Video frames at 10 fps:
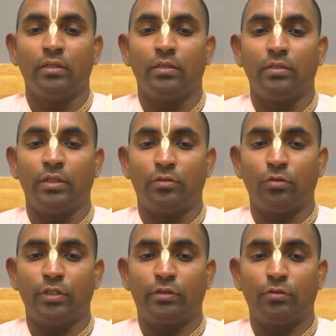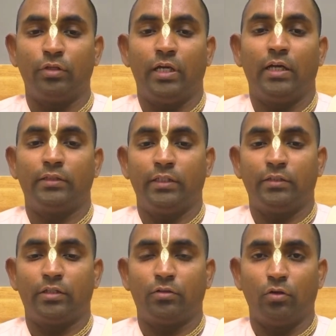Yato Yato Yati
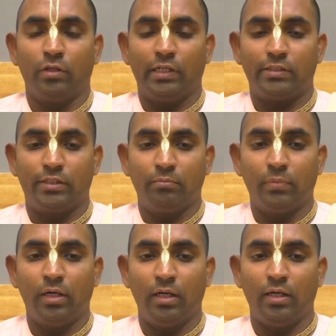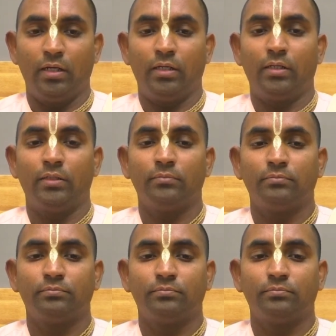Tato Narasimha,